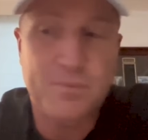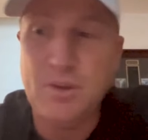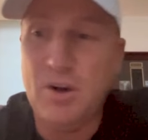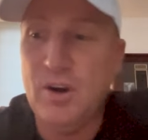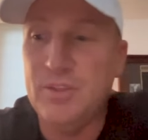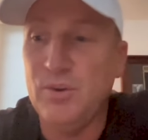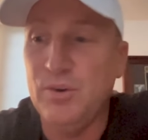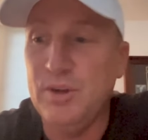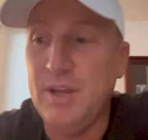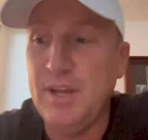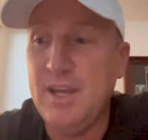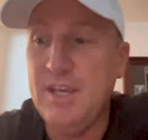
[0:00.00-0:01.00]
I thought
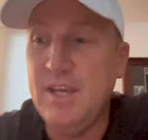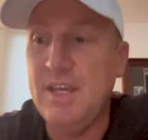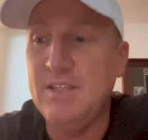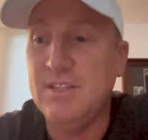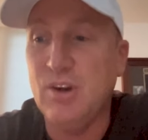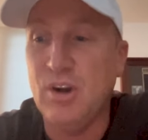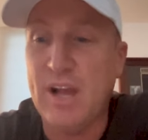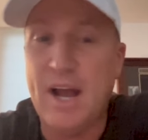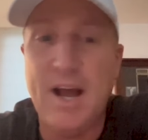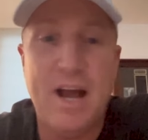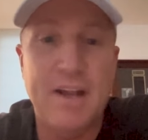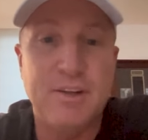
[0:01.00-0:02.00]
his knock
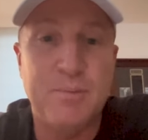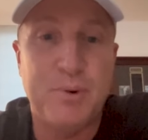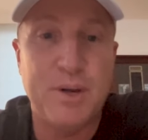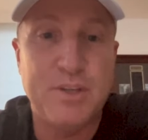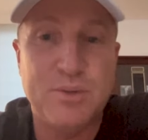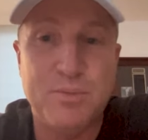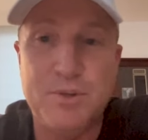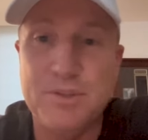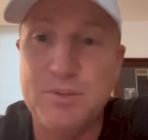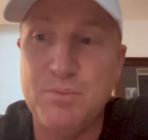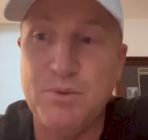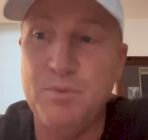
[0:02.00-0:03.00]
under pressure
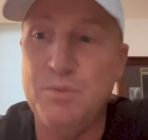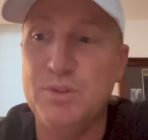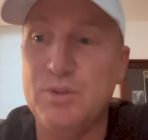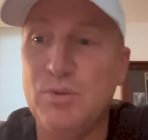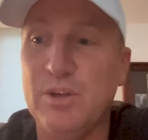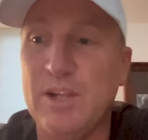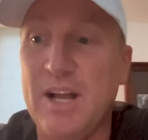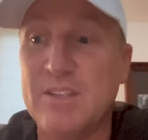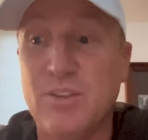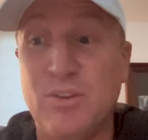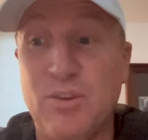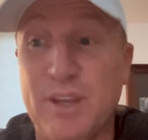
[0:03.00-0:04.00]
was all
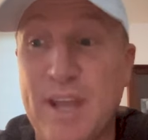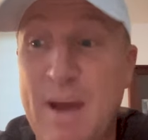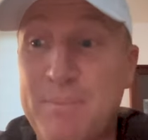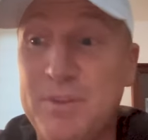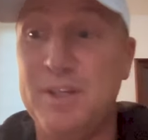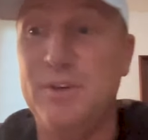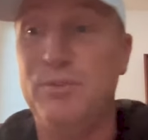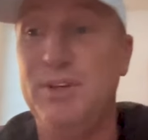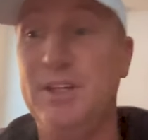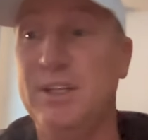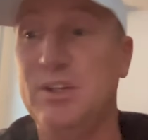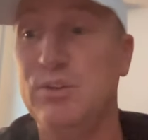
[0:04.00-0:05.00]
class. I thought the captain did a
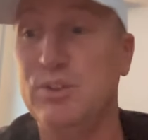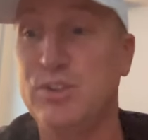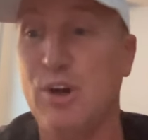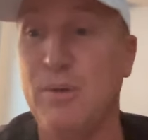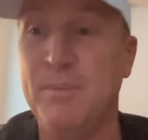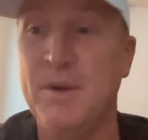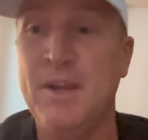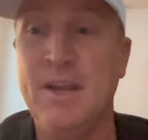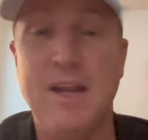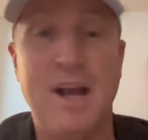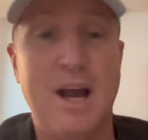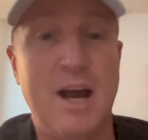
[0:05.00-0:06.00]
really good job
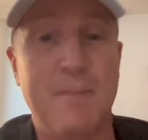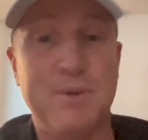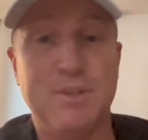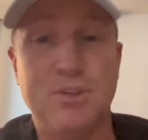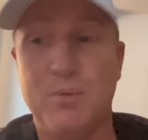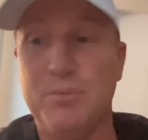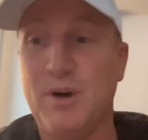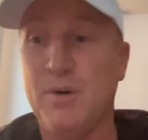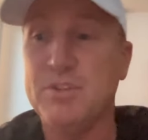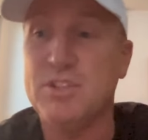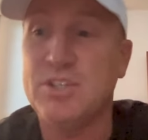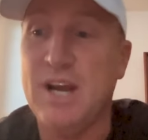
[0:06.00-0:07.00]
up the top
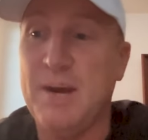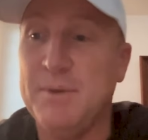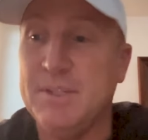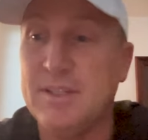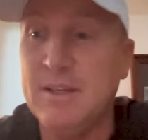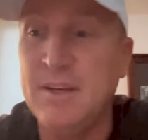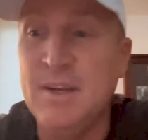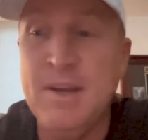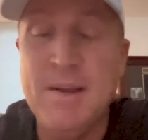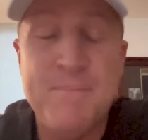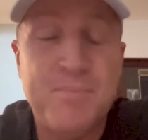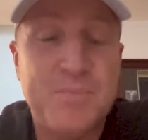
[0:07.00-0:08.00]
row at Sharma
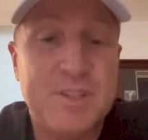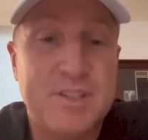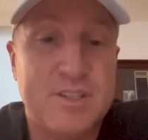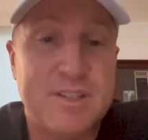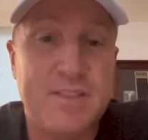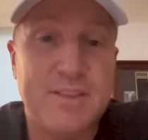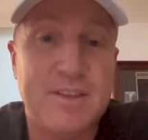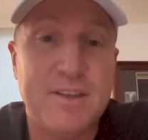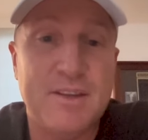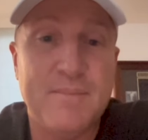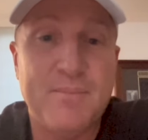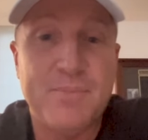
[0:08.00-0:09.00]
to set
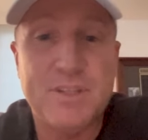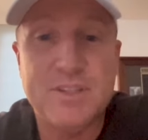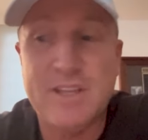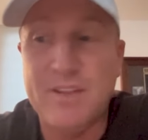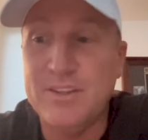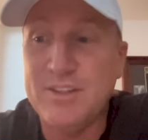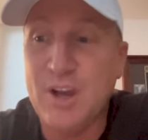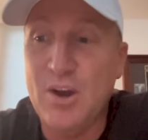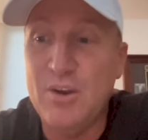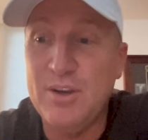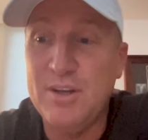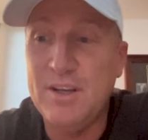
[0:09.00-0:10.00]
the
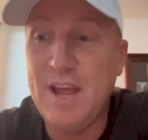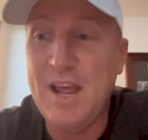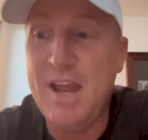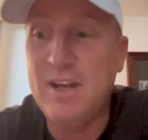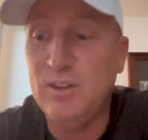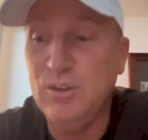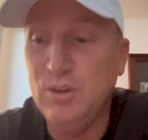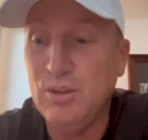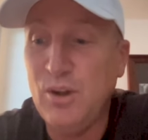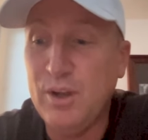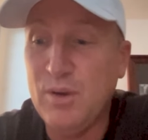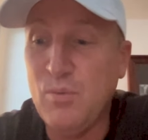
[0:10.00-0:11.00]
tone, and it looked
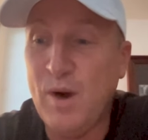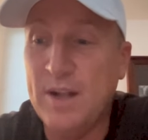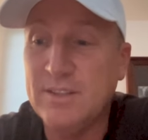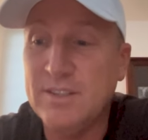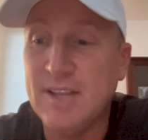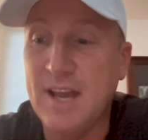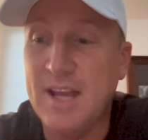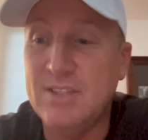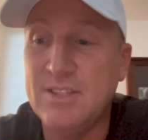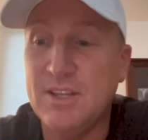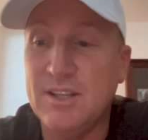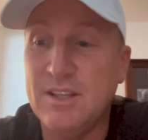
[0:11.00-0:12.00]
like at one
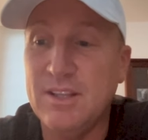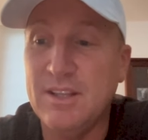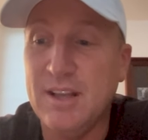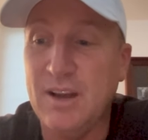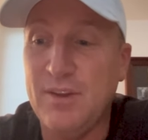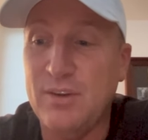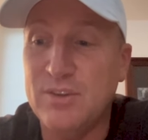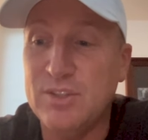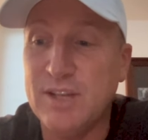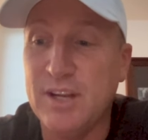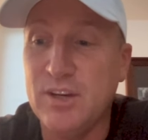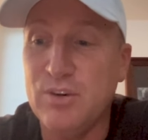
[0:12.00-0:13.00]
stage that they were
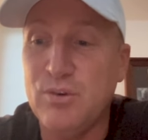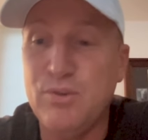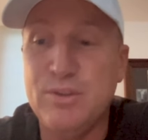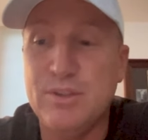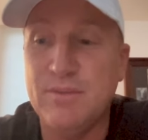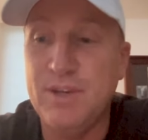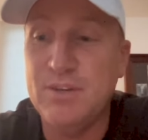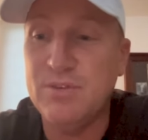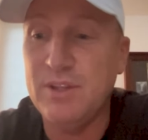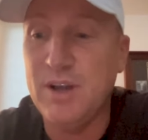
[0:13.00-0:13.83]
just going to cruise to victory.